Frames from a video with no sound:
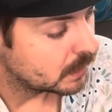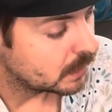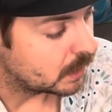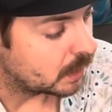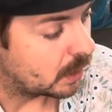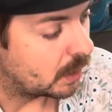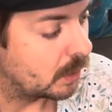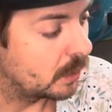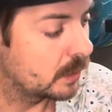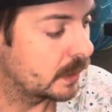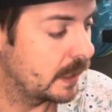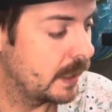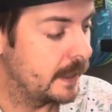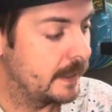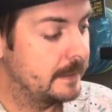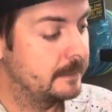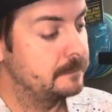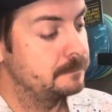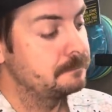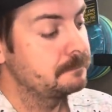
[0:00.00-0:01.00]

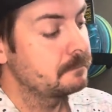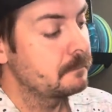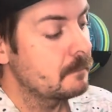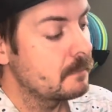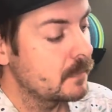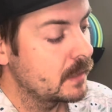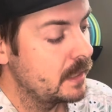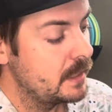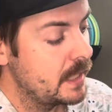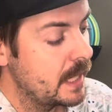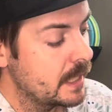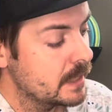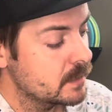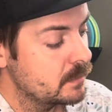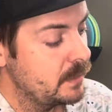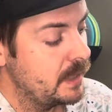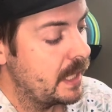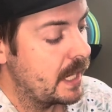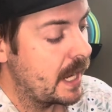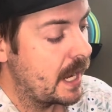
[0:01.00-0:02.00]
Okay, next
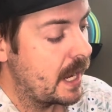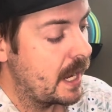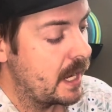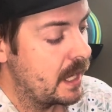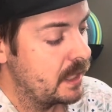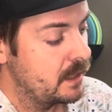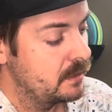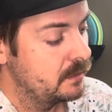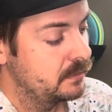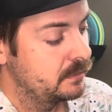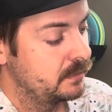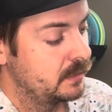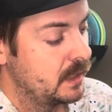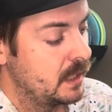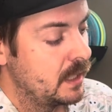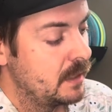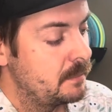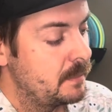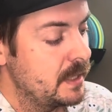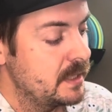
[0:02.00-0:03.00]
we have
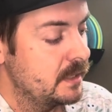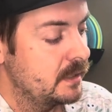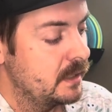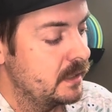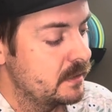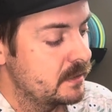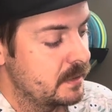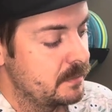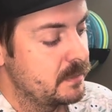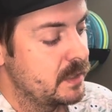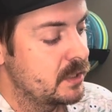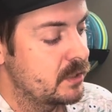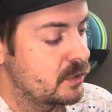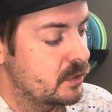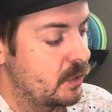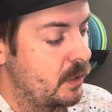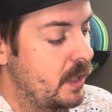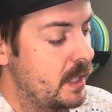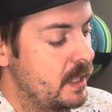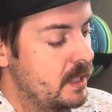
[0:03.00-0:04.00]
basically some
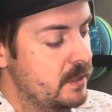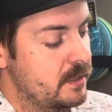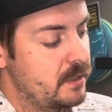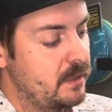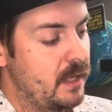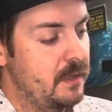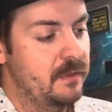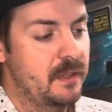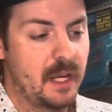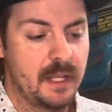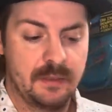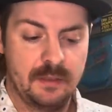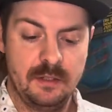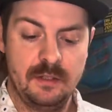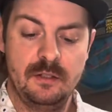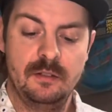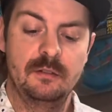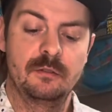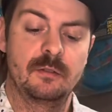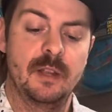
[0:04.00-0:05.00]
destroyers. So I've got the
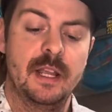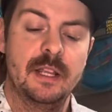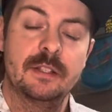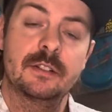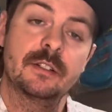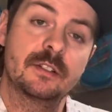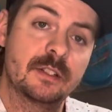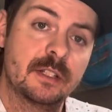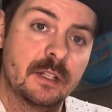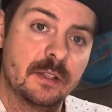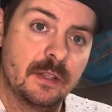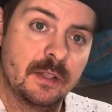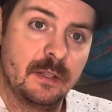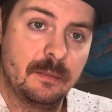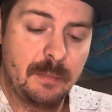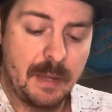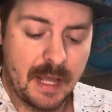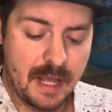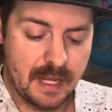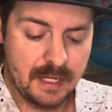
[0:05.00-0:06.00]
new racer still in the
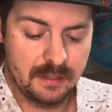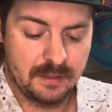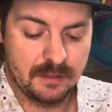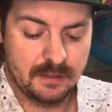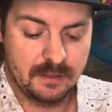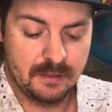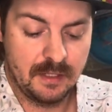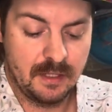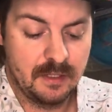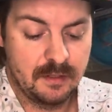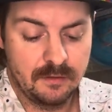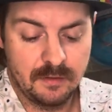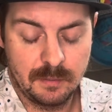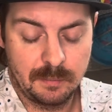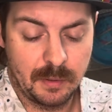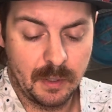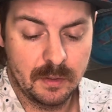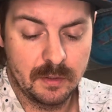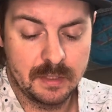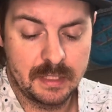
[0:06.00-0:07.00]
bag, this Innova
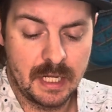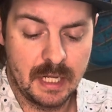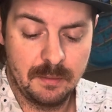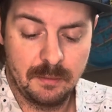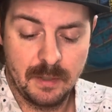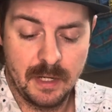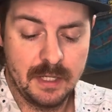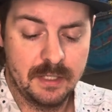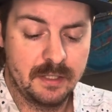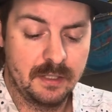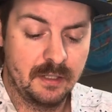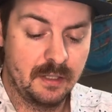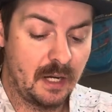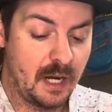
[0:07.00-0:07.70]
prototype racer.